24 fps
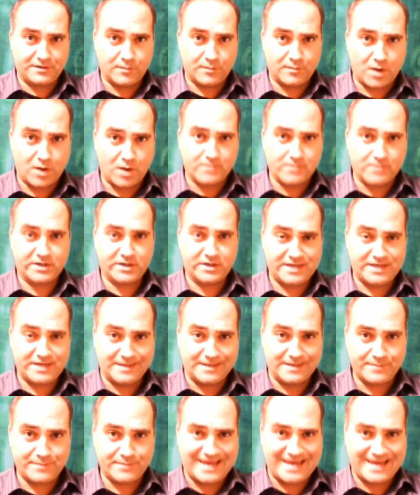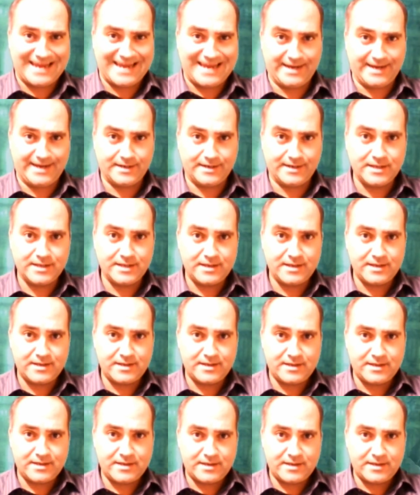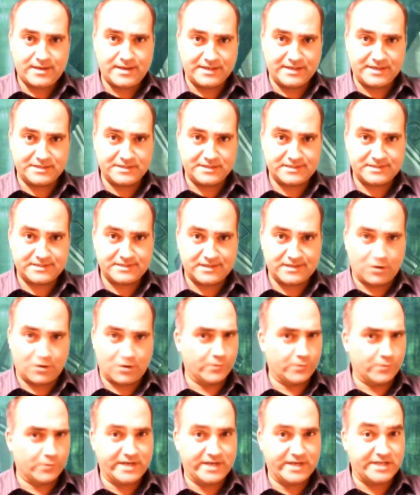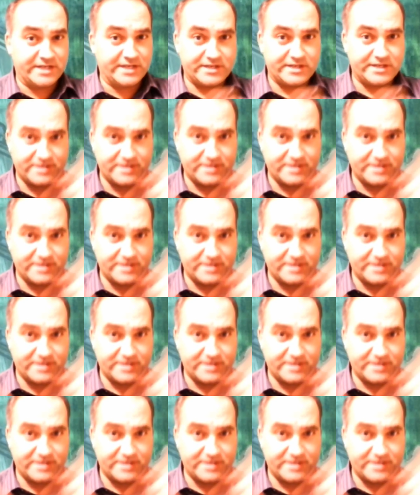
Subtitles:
Obama campaign is already